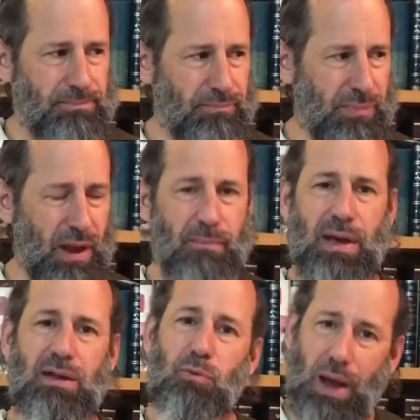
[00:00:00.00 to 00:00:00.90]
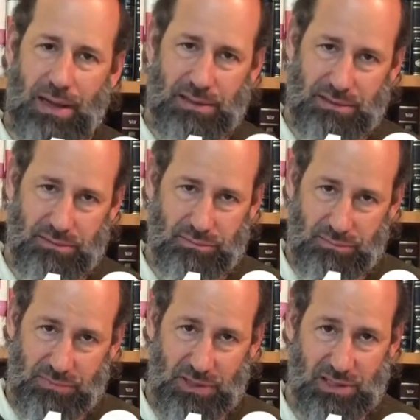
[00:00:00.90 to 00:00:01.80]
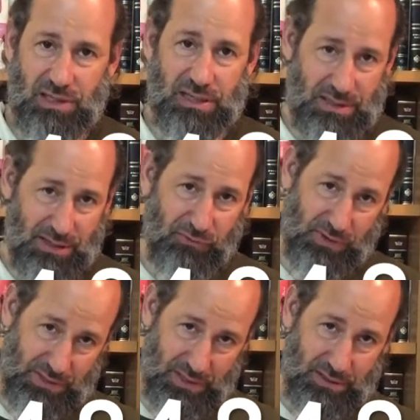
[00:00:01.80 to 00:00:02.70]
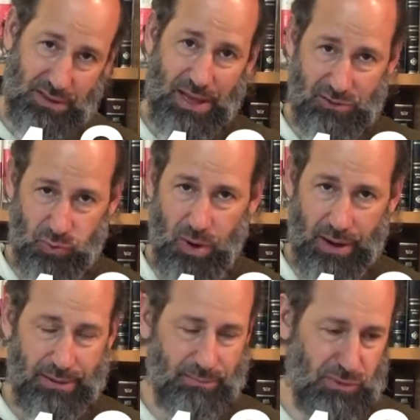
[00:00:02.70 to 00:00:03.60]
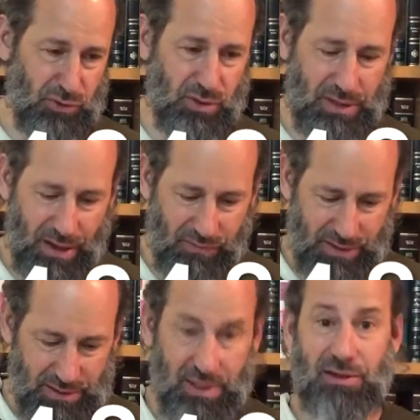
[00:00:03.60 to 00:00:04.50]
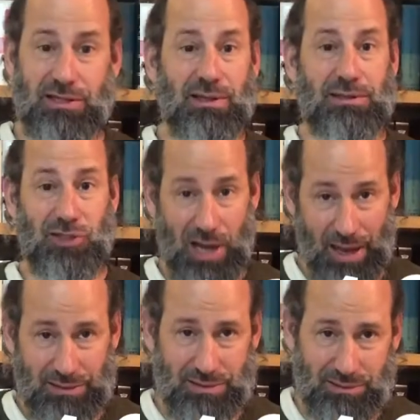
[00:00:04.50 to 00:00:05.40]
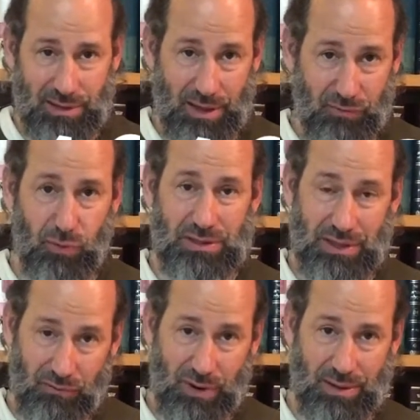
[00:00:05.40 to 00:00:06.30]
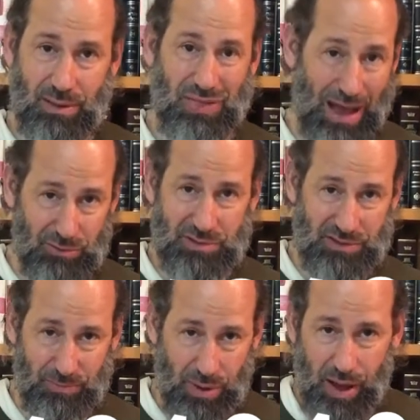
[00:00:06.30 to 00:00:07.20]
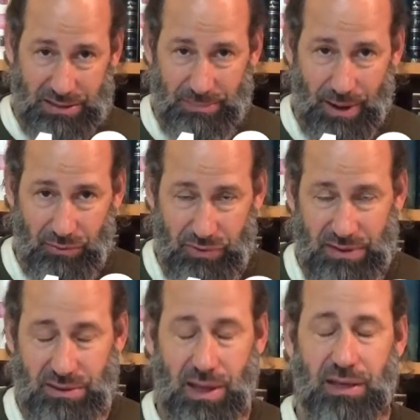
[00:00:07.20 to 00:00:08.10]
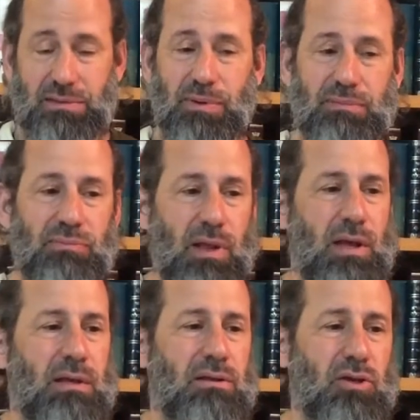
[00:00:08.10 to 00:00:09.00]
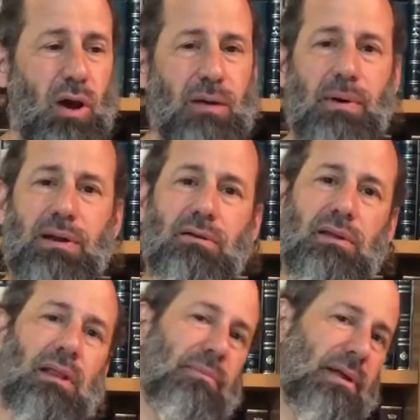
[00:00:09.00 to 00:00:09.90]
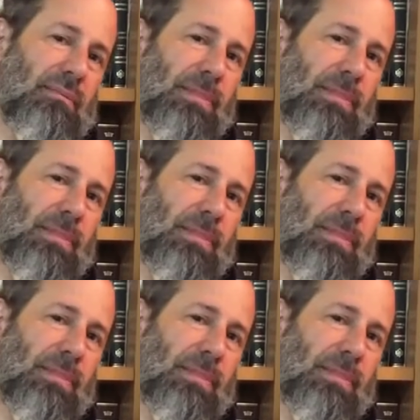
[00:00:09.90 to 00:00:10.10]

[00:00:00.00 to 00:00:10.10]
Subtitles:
There are many ways to discuss the differences, and that's why it's good to have these little chats. And of course, I've written thousands of blogs about these things, but to talk about here a little bit.